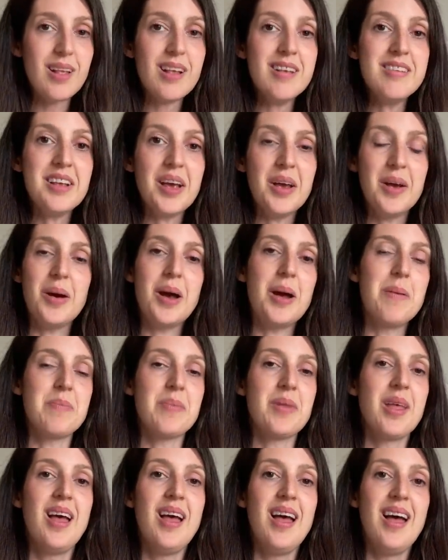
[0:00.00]
So
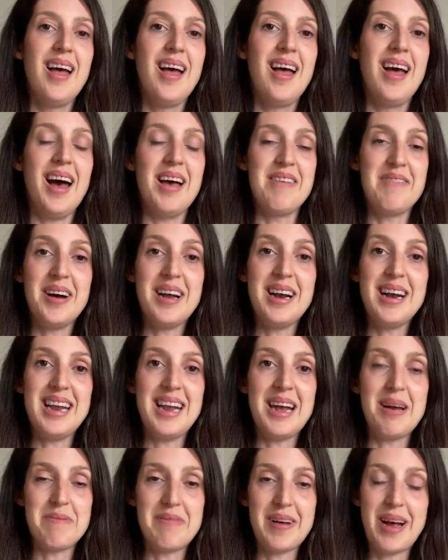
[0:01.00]
um, I
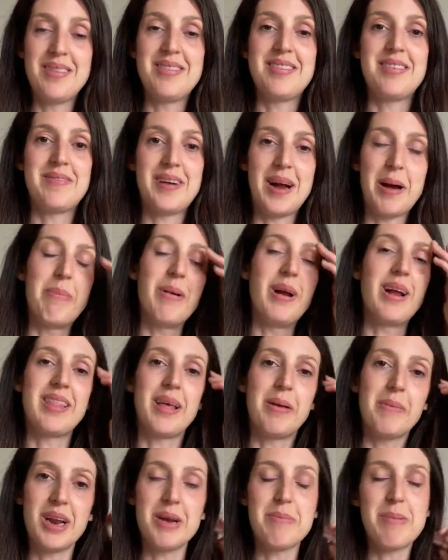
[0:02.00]
finally um, found some fabric
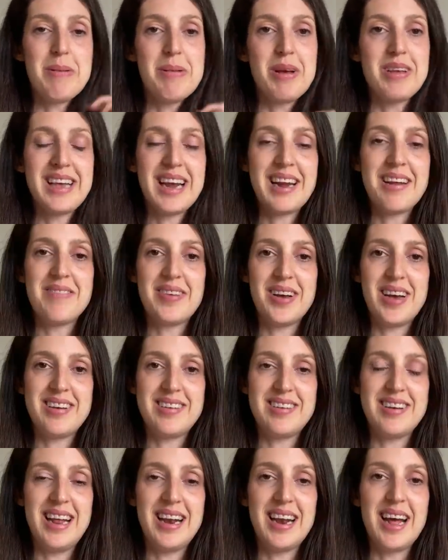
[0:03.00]
I'm going to make my second
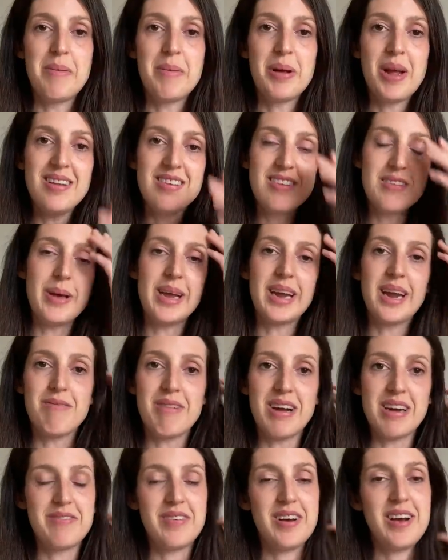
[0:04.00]
version in and I'm going to make a
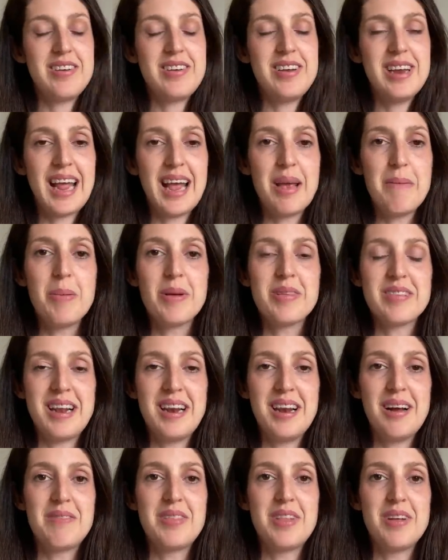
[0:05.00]
red version again because I
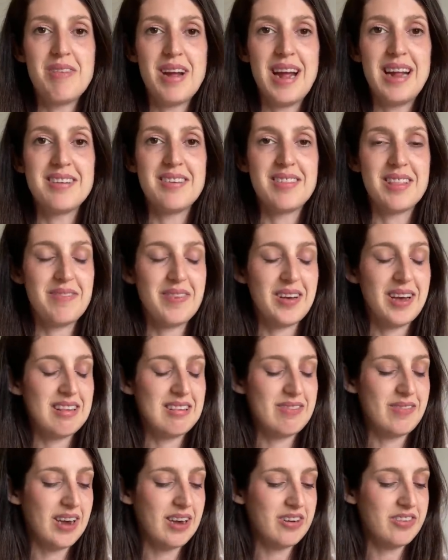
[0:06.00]
love the red of the
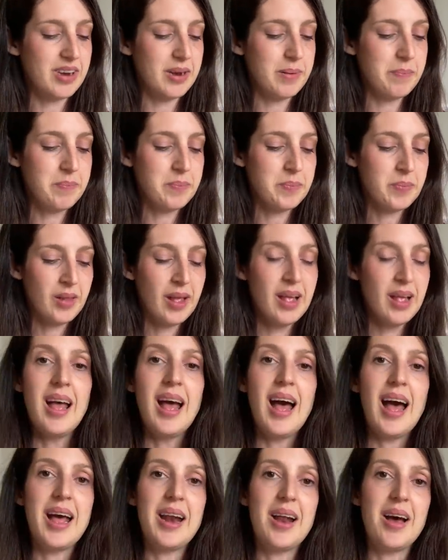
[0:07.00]
first version.
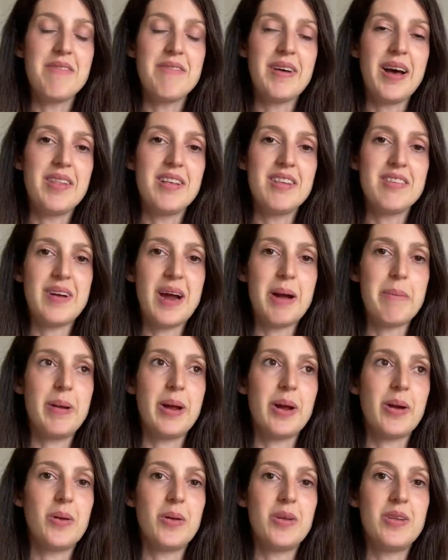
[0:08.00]
And I found this
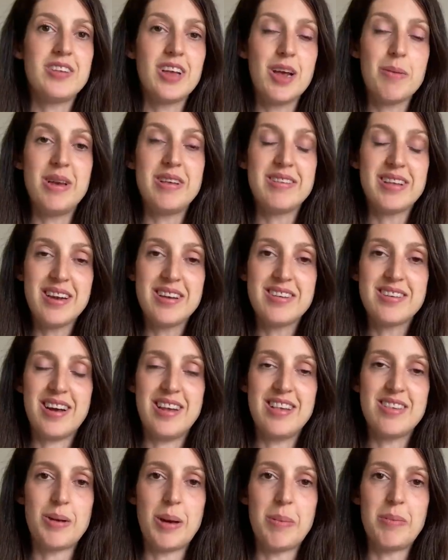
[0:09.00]
fabric on Sew Me
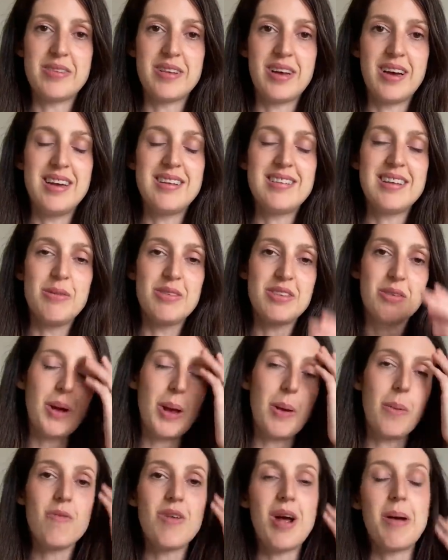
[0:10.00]
Sunshine's website. It was
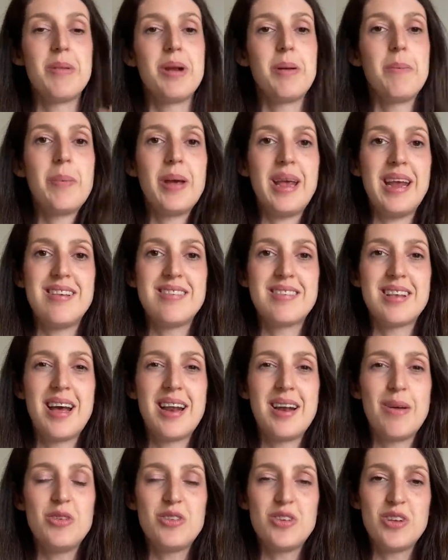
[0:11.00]
a remnant piece
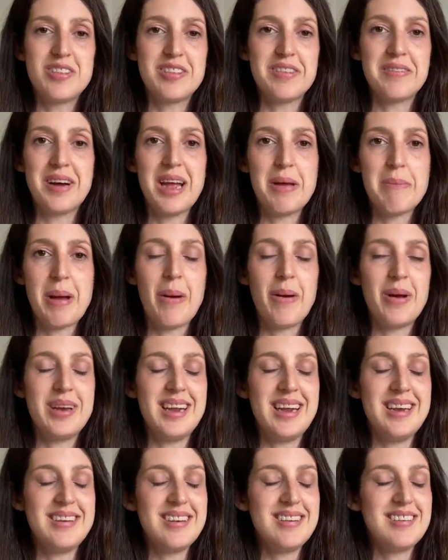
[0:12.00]
and it was just the right amount I
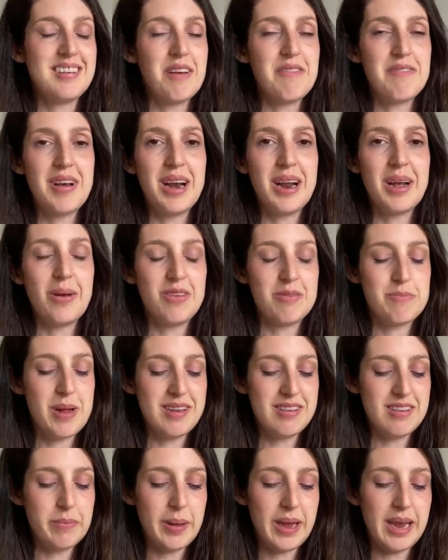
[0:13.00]
needed so it felt like it was
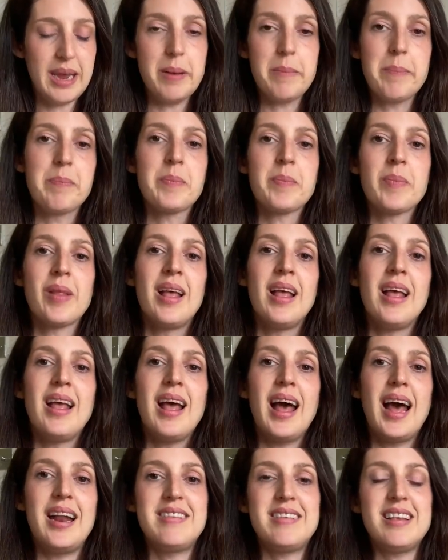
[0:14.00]
meant to be.
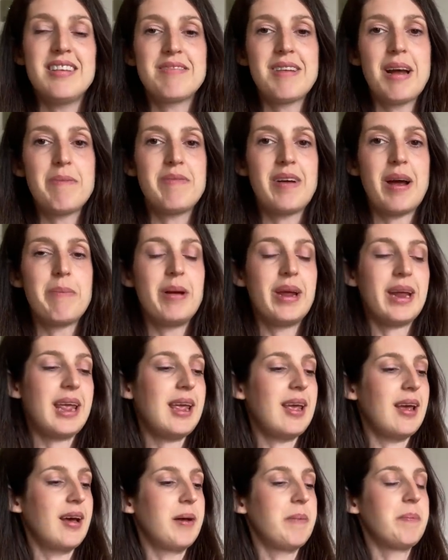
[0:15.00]
And it's this red fabric
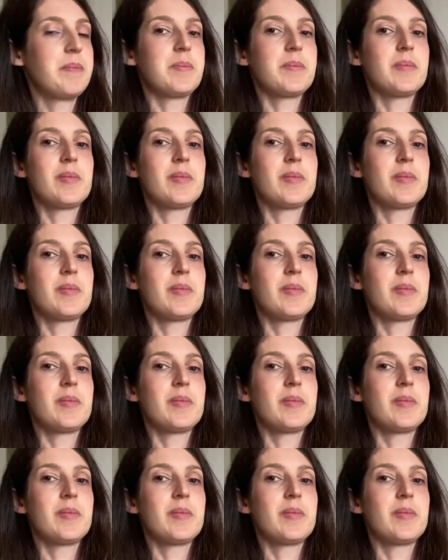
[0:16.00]
here